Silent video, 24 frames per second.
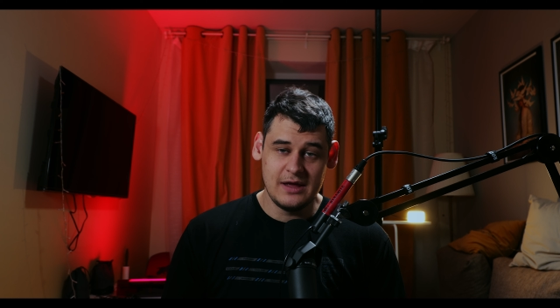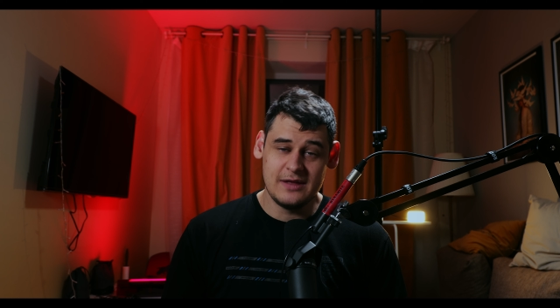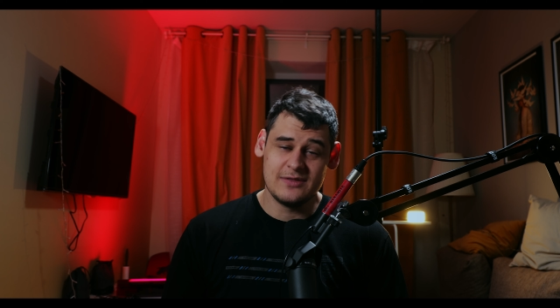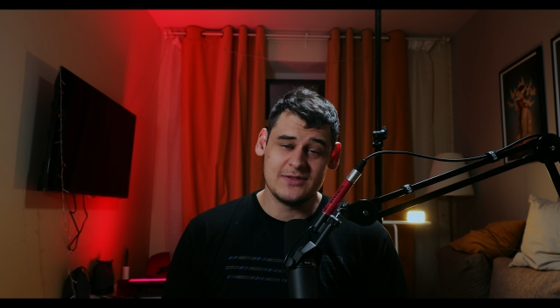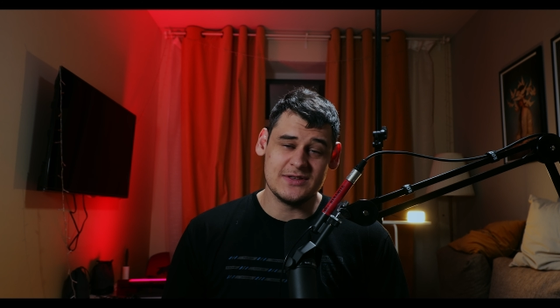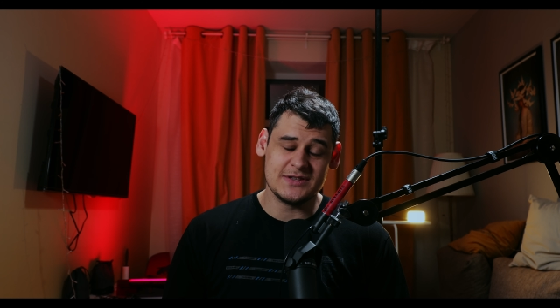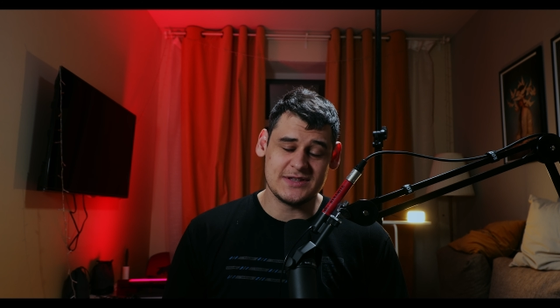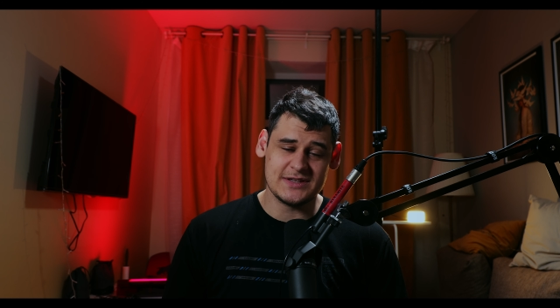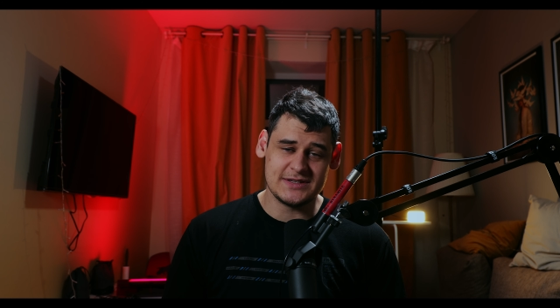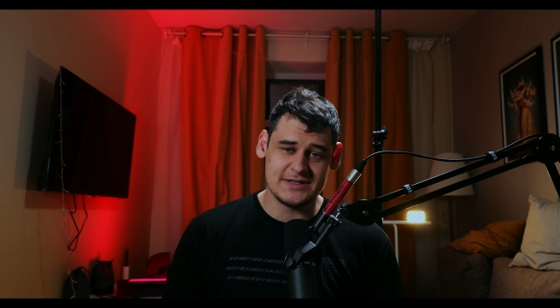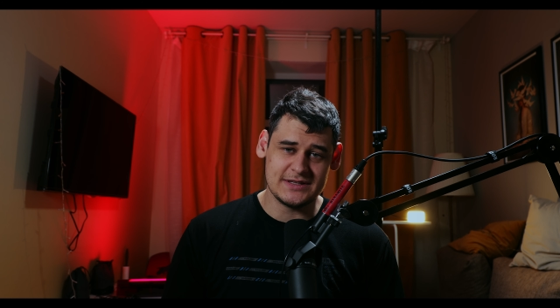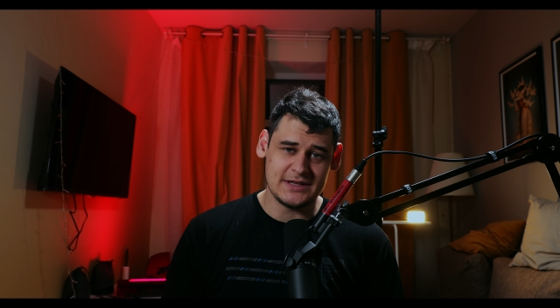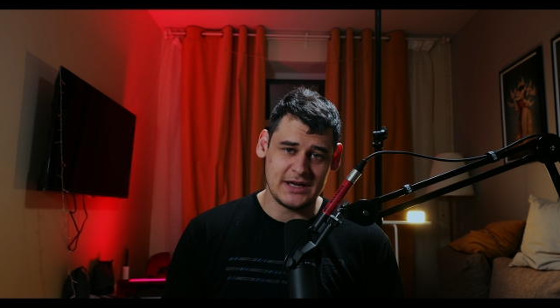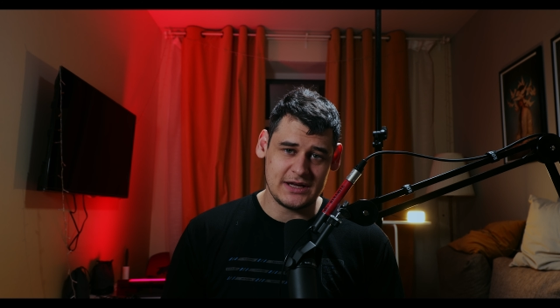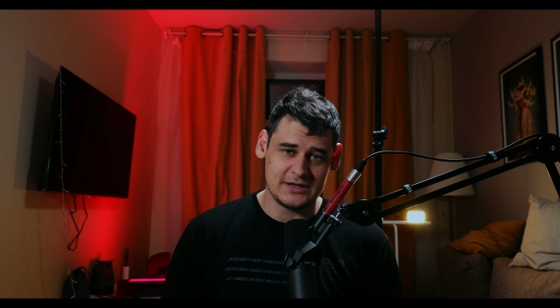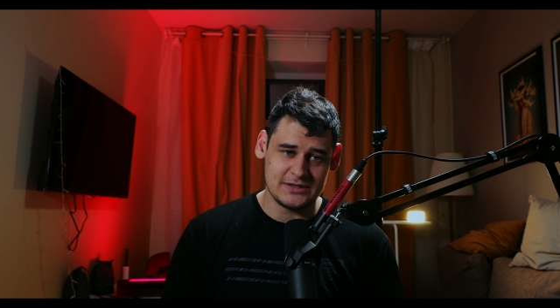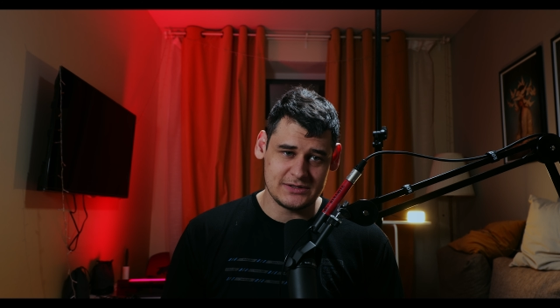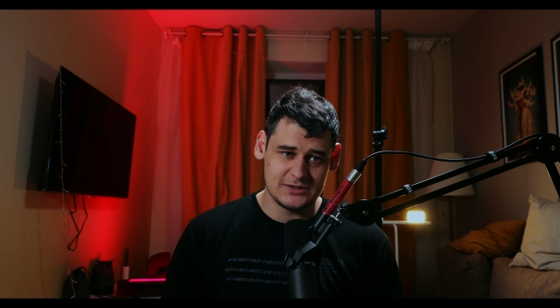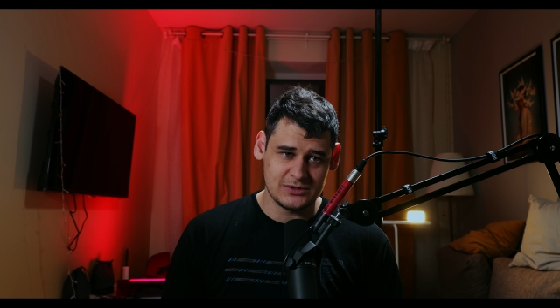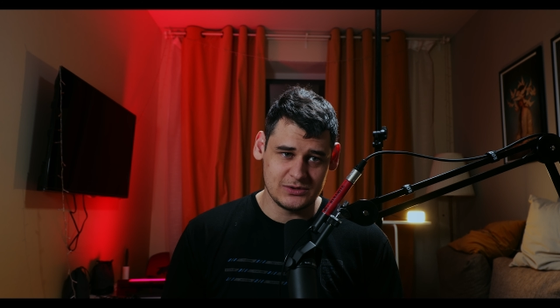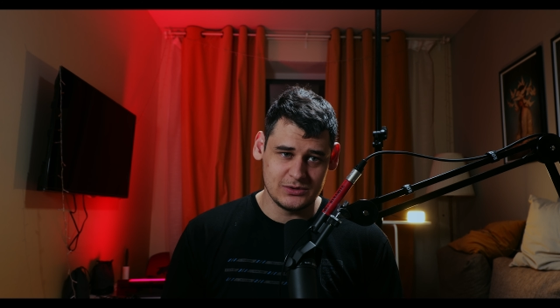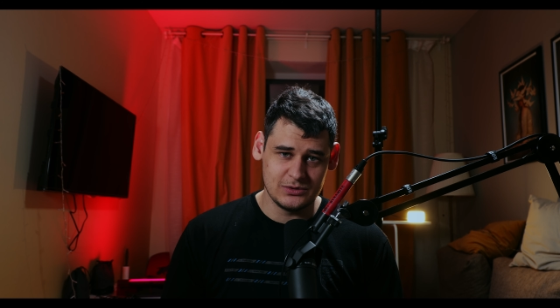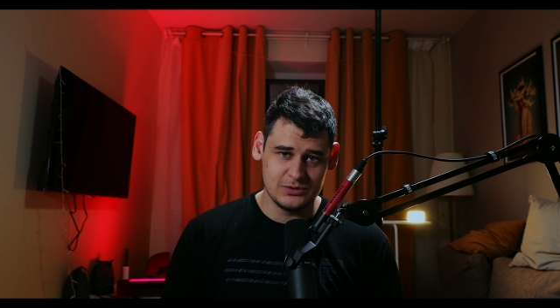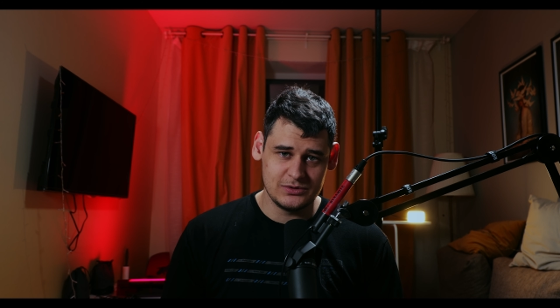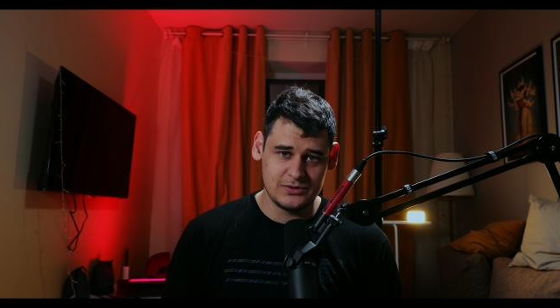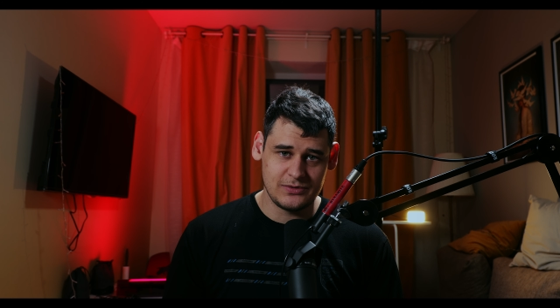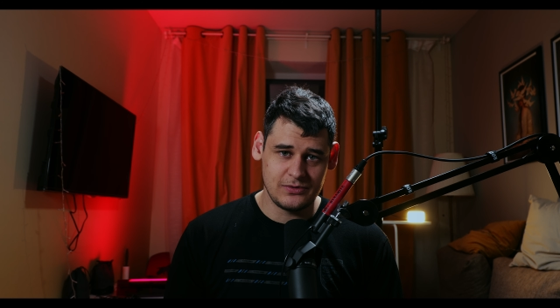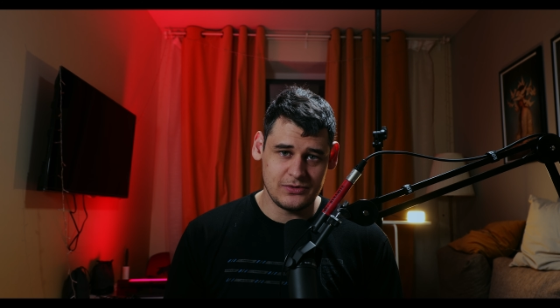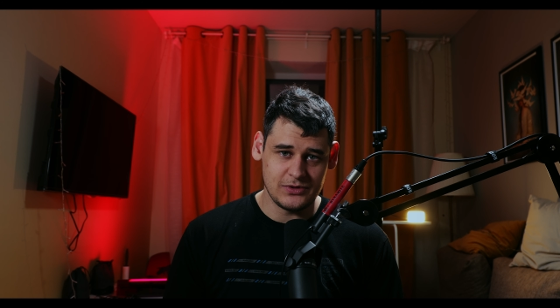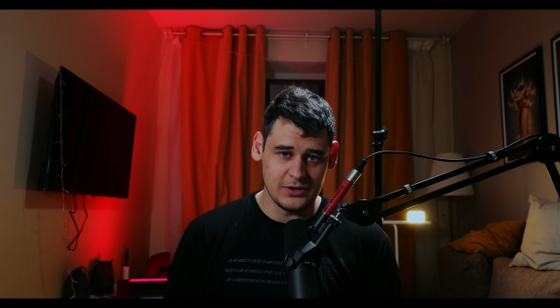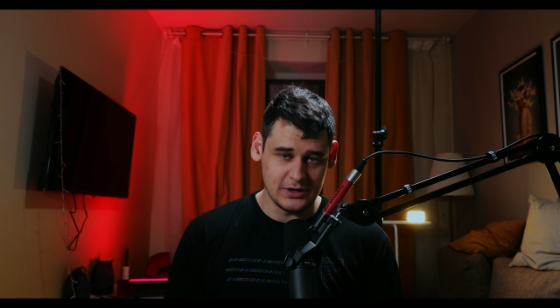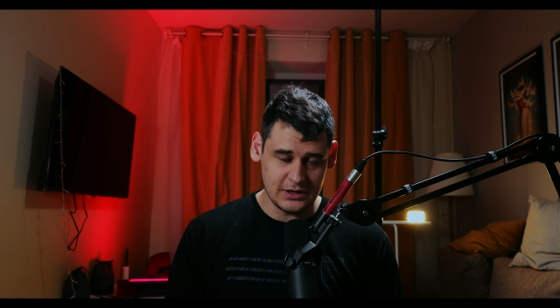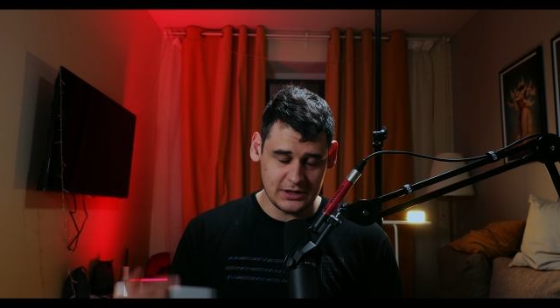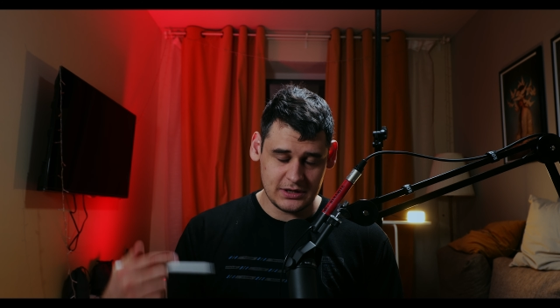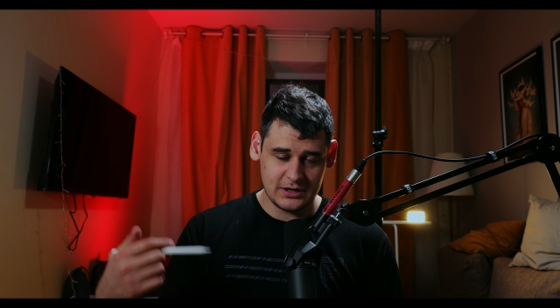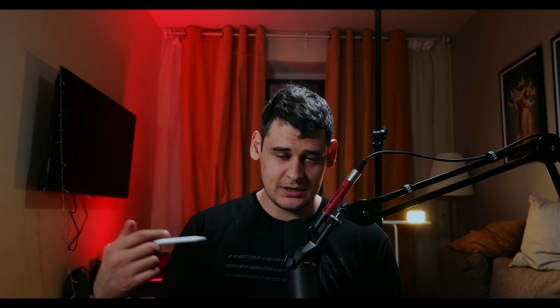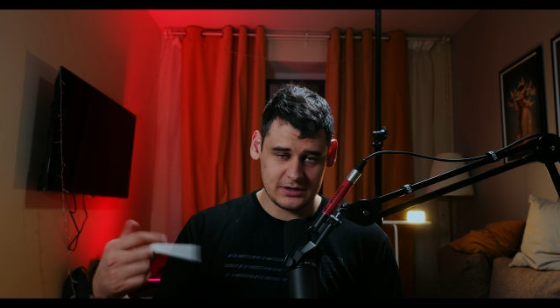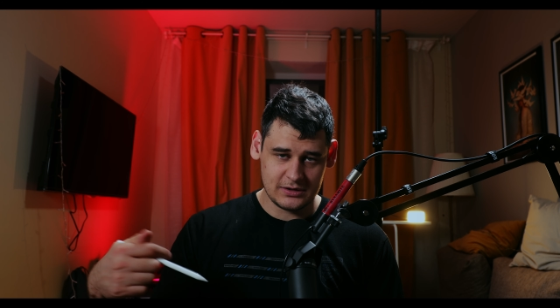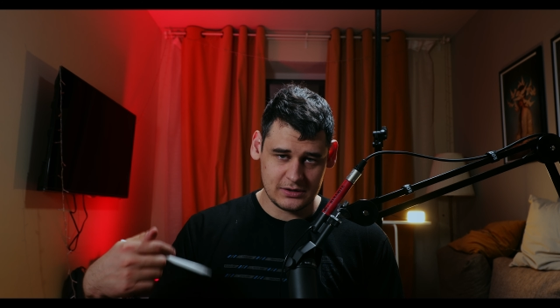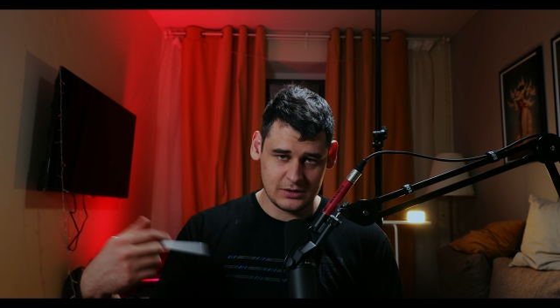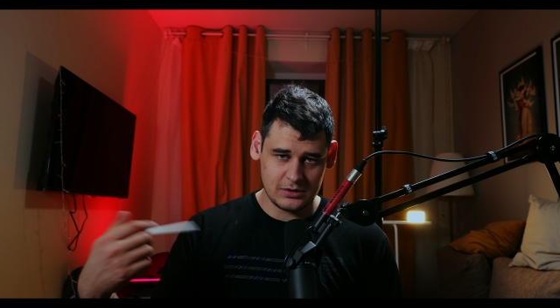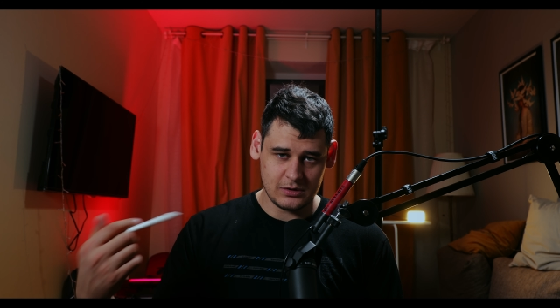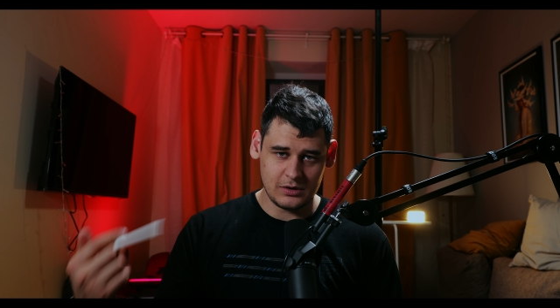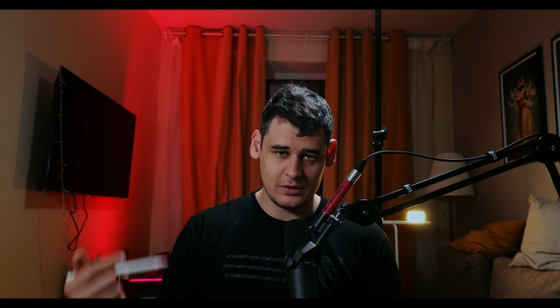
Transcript: This is not good. Think